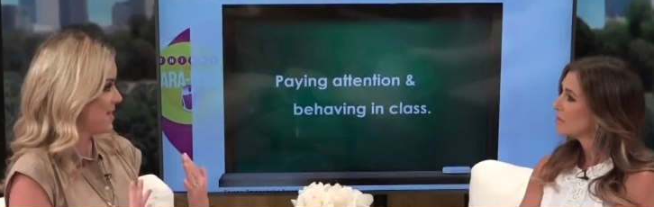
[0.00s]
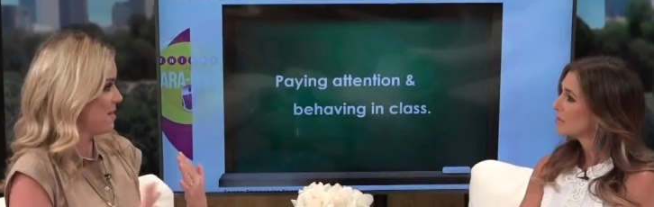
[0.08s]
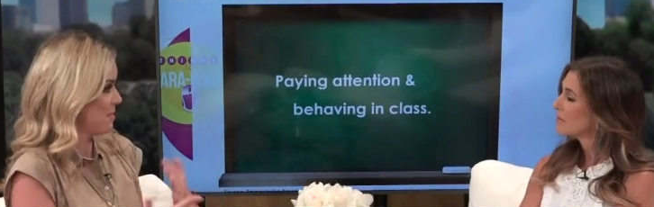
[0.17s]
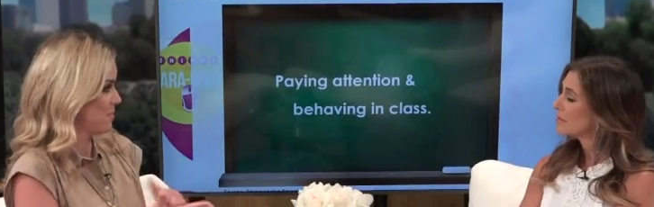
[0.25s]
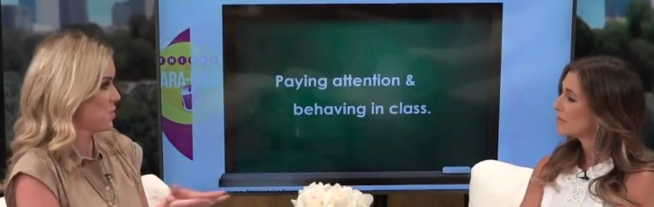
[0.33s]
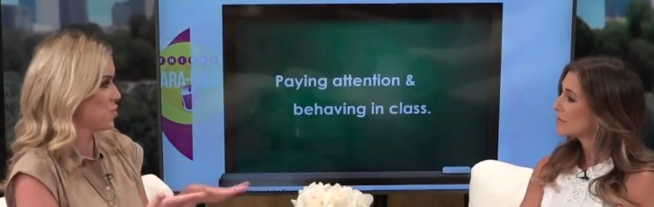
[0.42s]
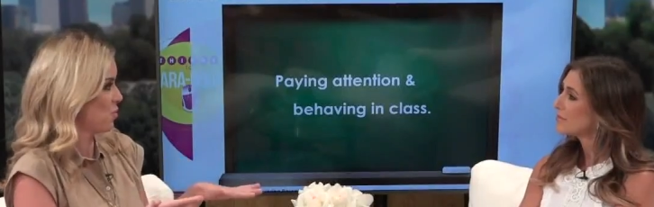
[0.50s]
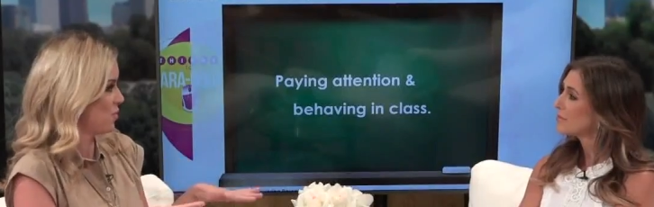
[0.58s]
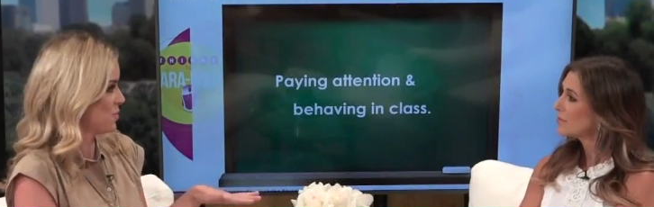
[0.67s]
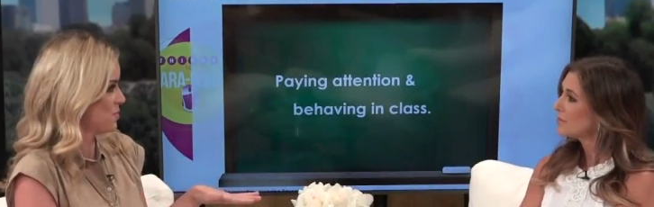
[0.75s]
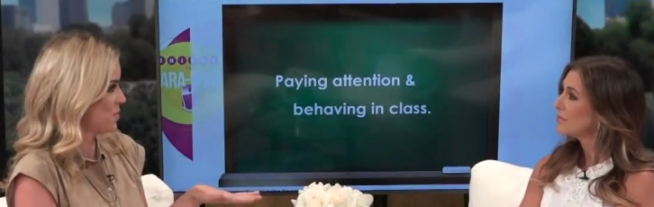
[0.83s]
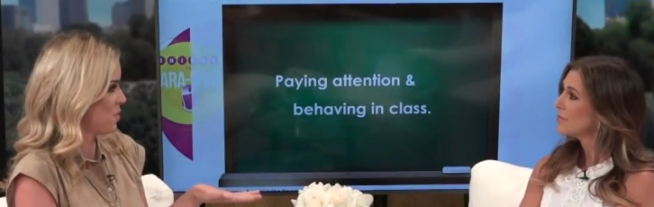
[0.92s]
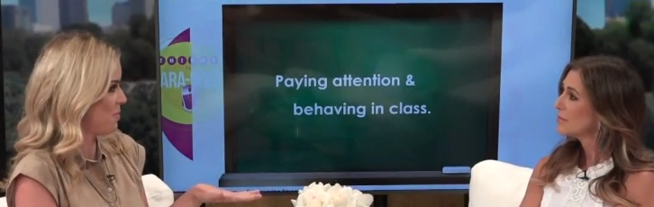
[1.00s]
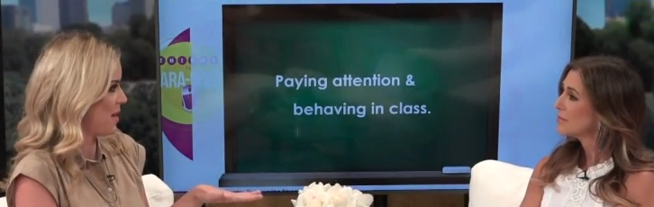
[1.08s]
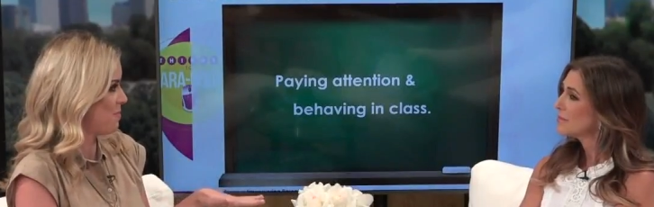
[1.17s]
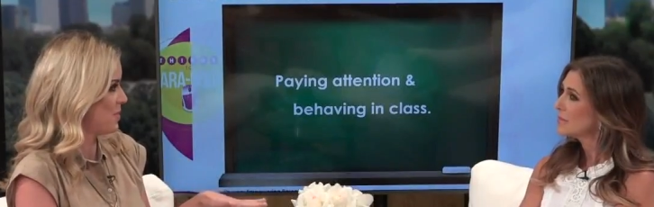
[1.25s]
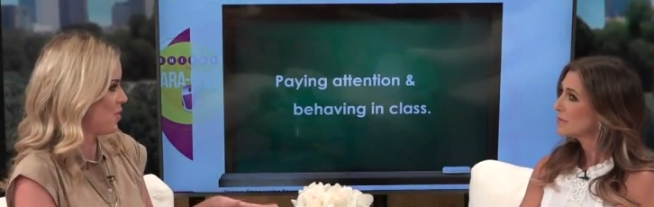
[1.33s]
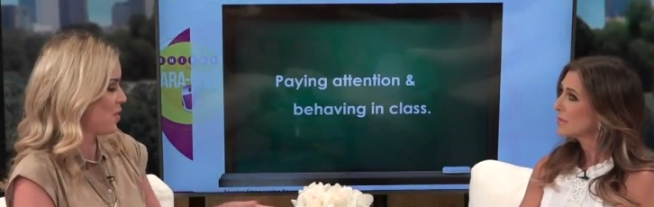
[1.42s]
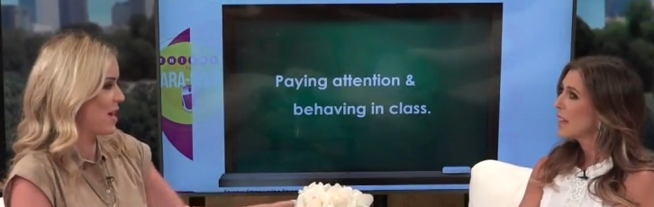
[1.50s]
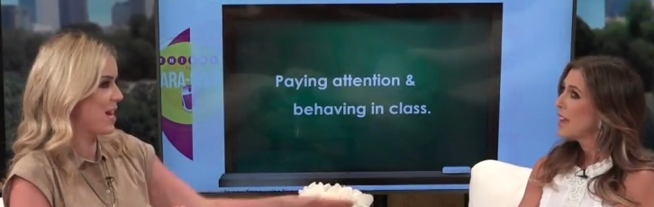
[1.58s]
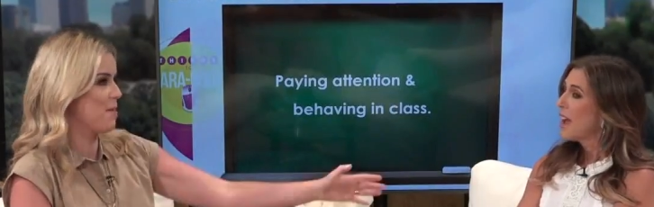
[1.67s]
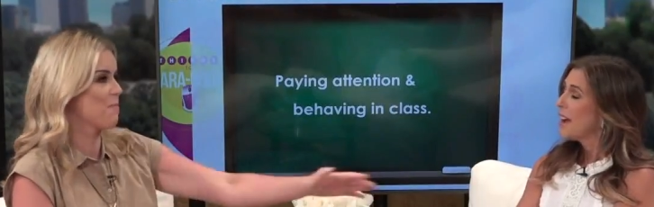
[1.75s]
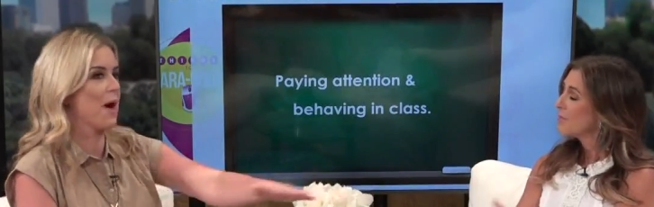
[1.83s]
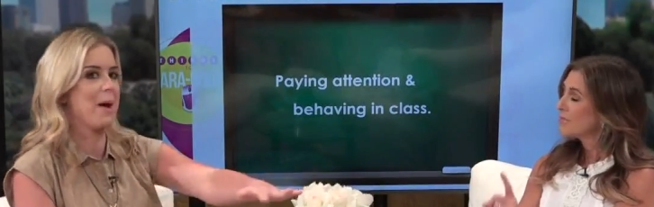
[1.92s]
Speaker 1: out. Remember when trolls were so popular? And
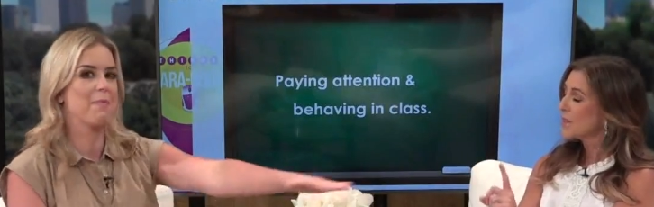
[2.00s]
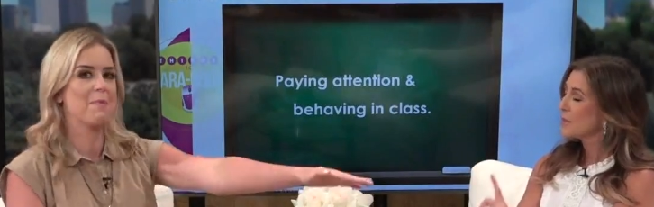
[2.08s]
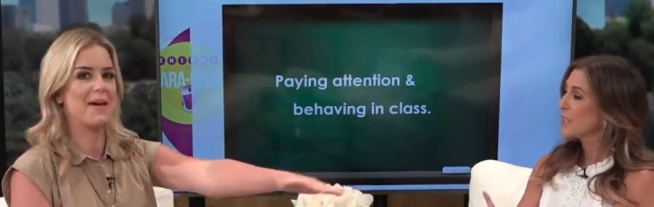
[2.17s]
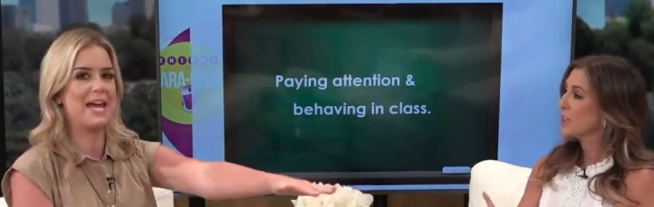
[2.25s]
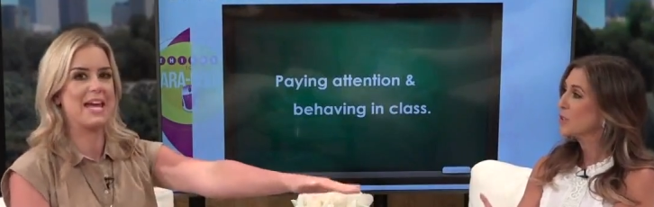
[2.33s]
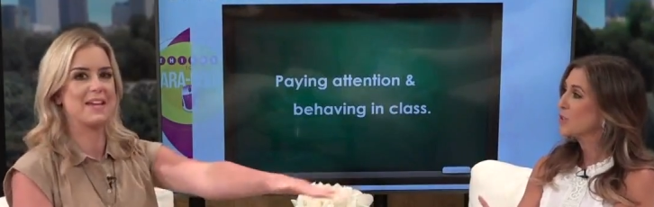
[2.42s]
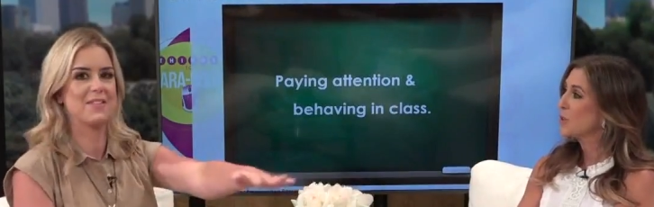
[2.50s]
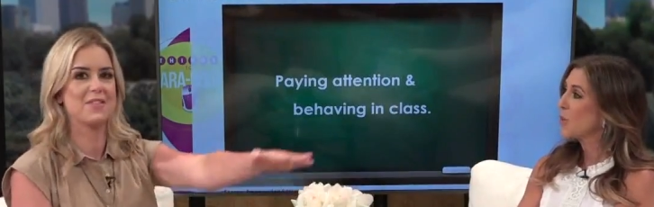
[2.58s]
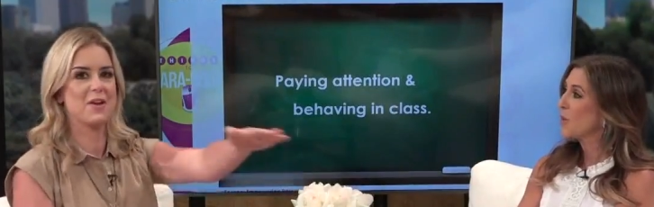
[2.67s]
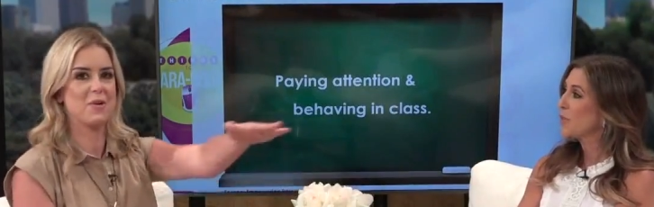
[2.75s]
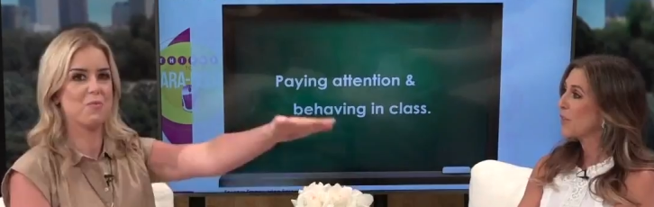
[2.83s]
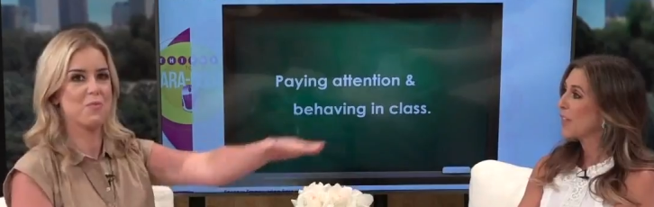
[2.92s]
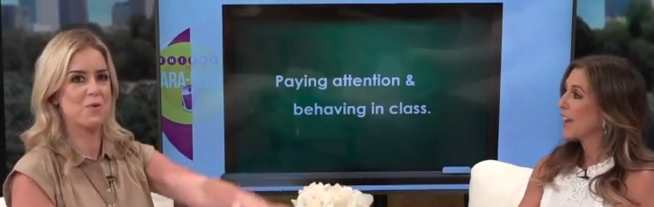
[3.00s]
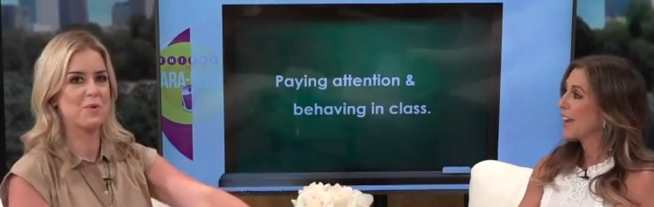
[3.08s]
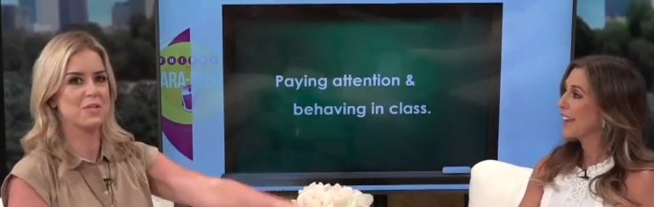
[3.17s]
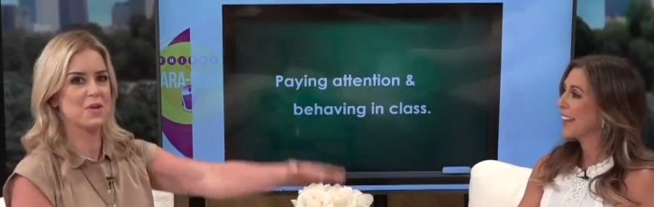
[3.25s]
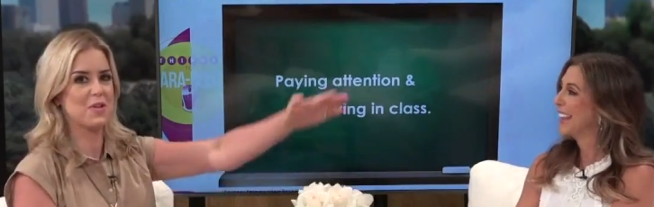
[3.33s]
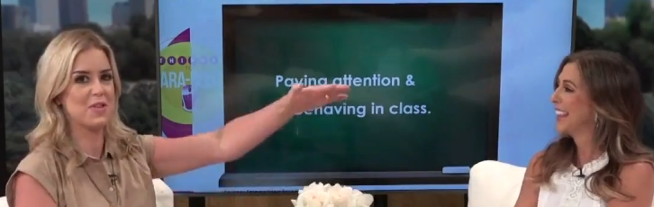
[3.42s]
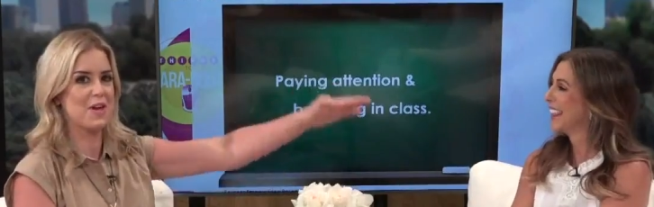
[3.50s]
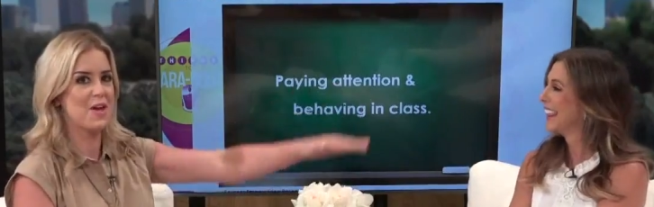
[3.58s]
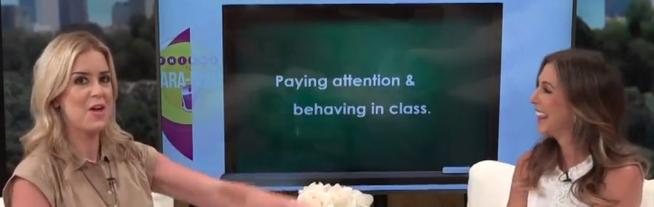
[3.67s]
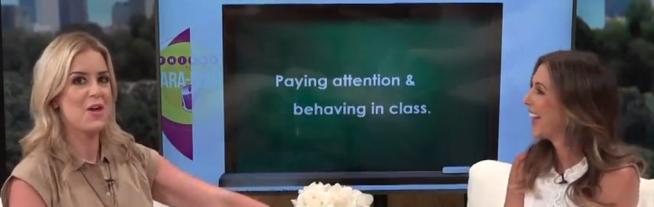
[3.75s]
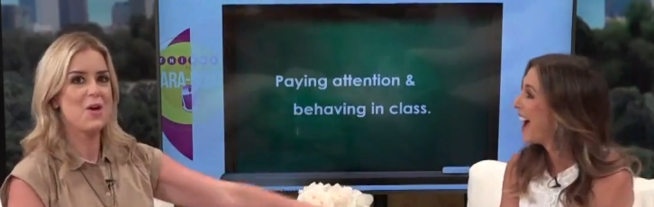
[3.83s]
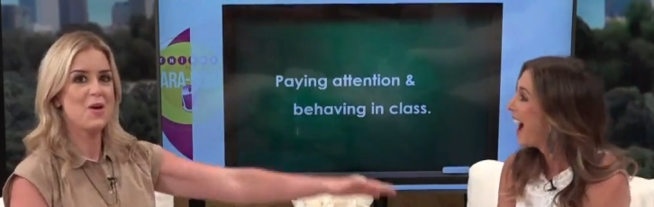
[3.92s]
I, I put my hand in there and ruined all the
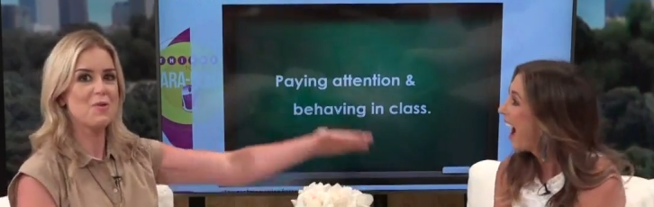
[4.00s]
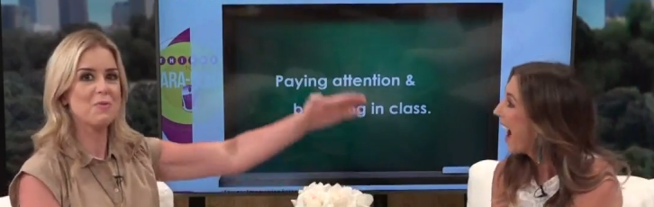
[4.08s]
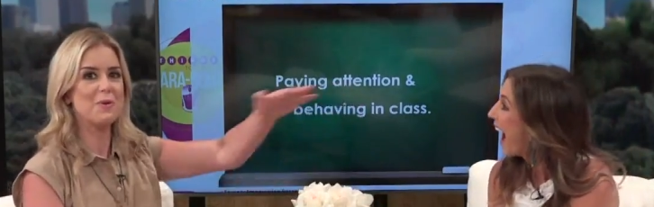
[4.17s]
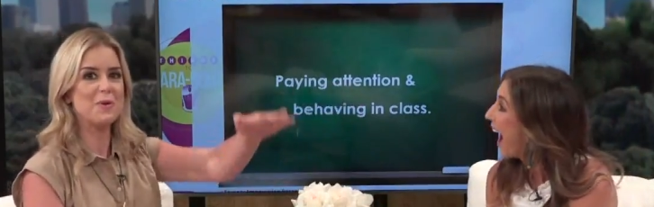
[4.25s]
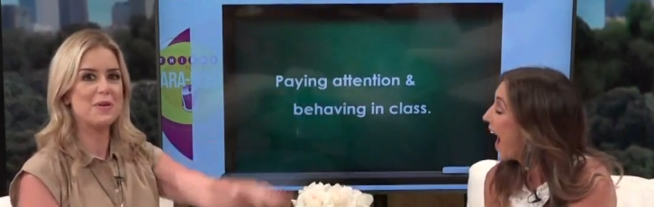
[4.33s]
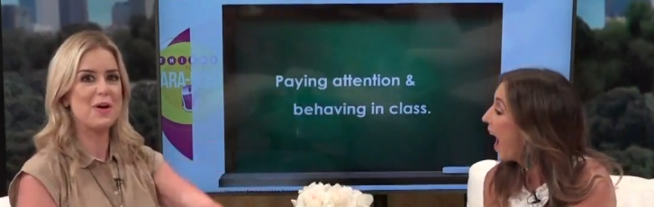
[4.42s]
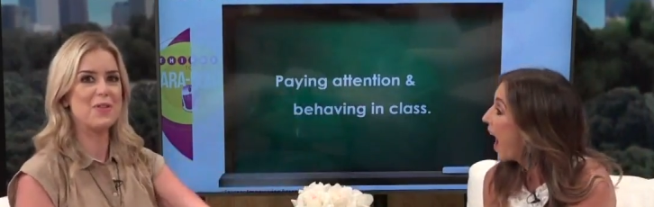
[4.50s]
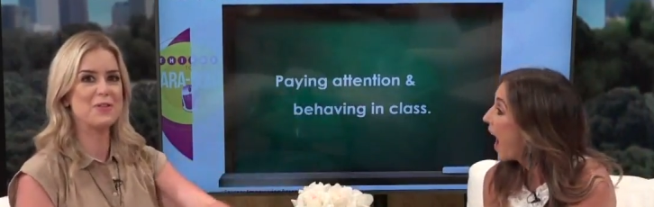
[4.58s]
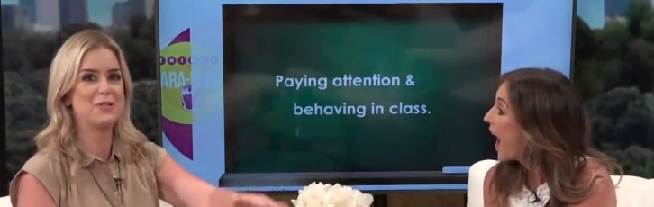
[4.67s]
ruined all the